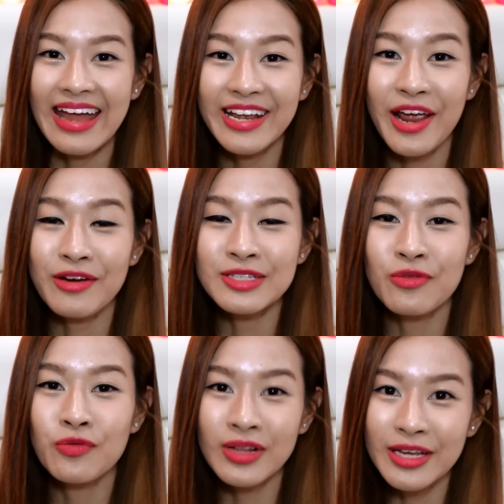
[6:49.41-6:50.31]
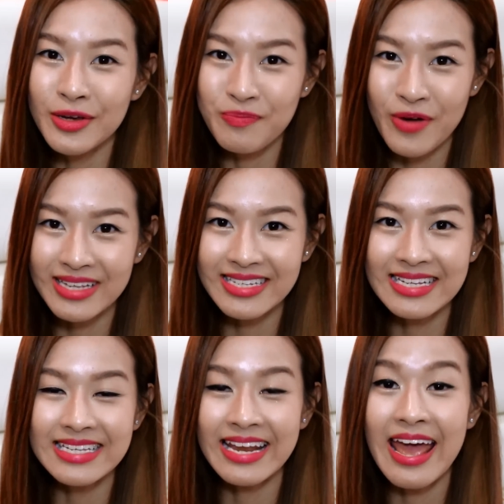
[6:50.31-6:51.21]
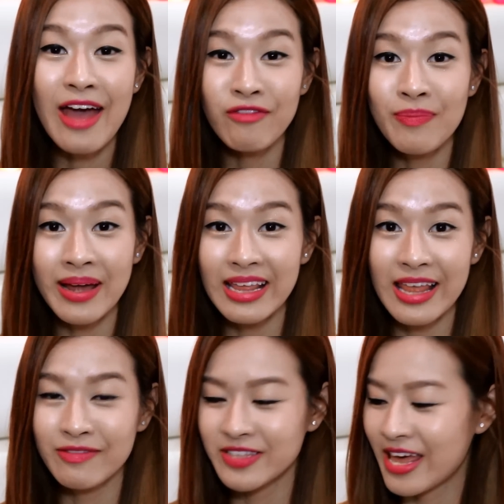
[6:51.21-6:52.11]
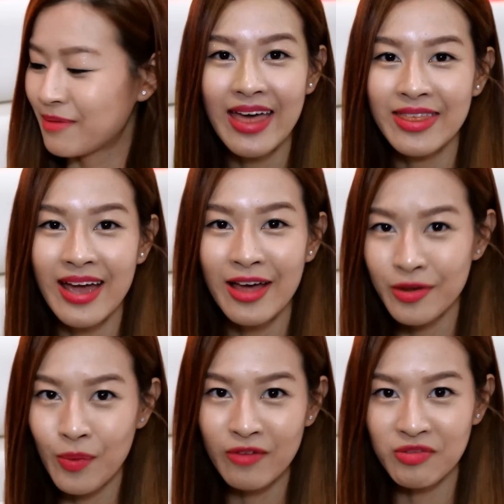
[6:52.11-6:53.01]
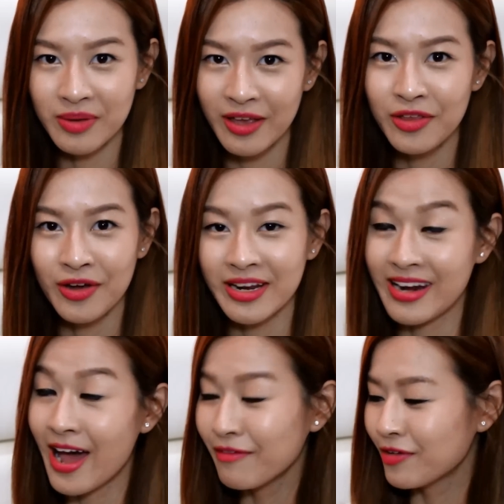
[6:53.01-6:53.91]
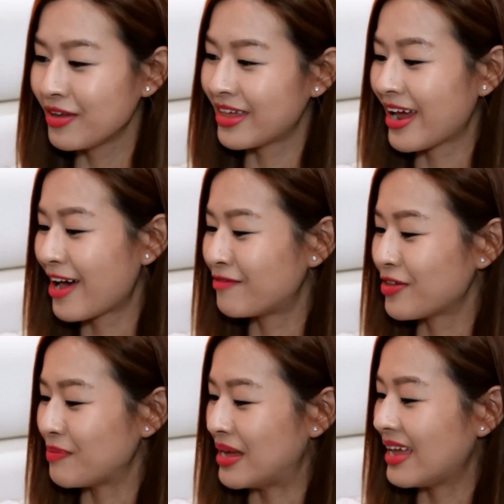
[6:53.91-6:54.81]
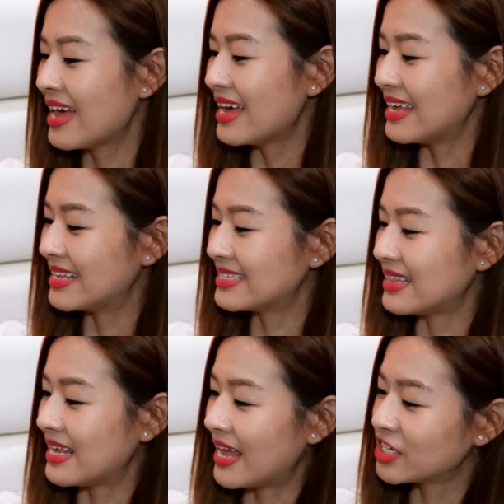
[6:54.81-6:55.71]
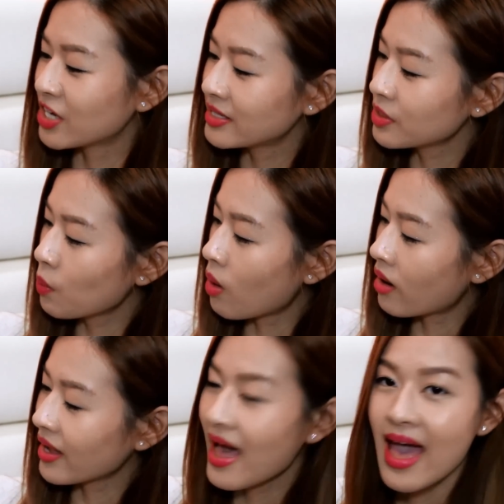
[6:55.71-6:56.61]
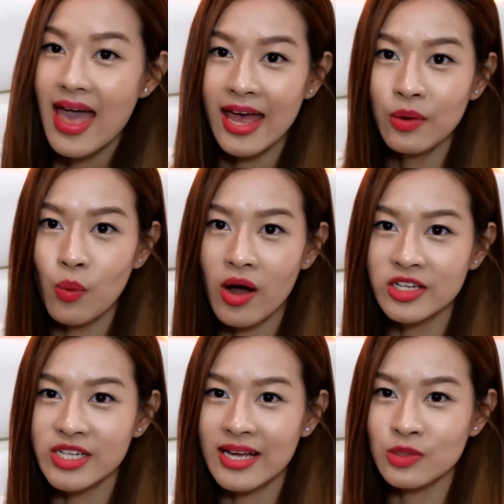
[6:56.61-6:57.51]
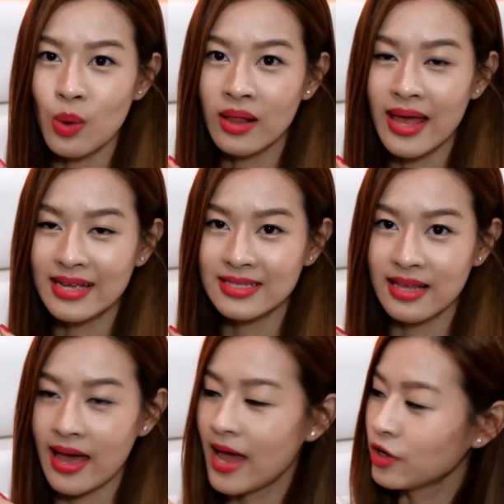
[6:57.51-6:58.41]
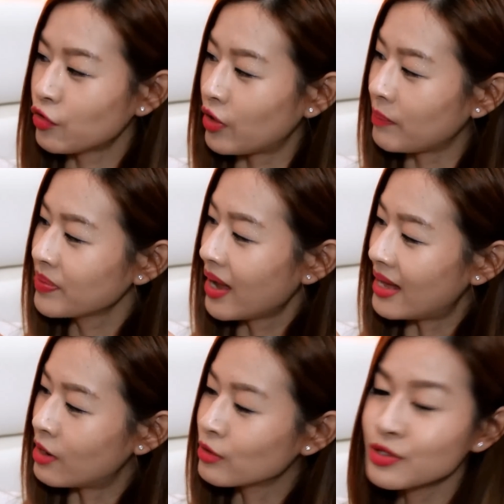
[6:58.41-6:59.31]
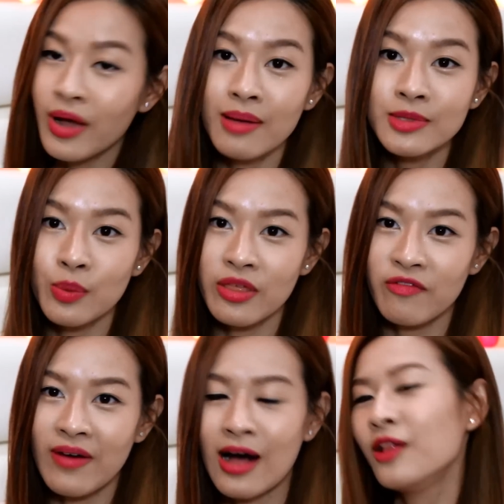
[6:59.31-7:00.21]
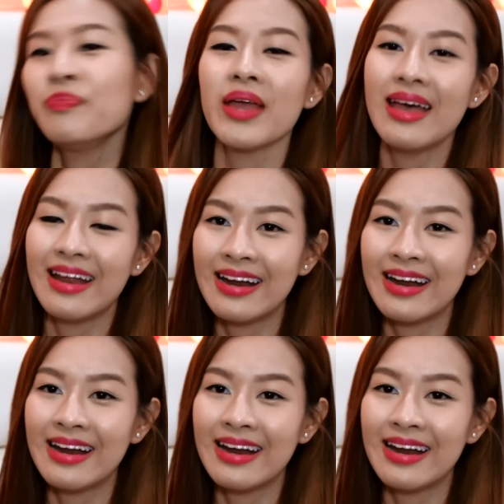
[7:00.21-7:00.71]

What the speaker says: Hand care is a really good present and everybody loves them. And the other one from Heathcote and Ivory that I have with me is the Enchanter Walk hand wash, as well as the hand cream, and it also comes with a file.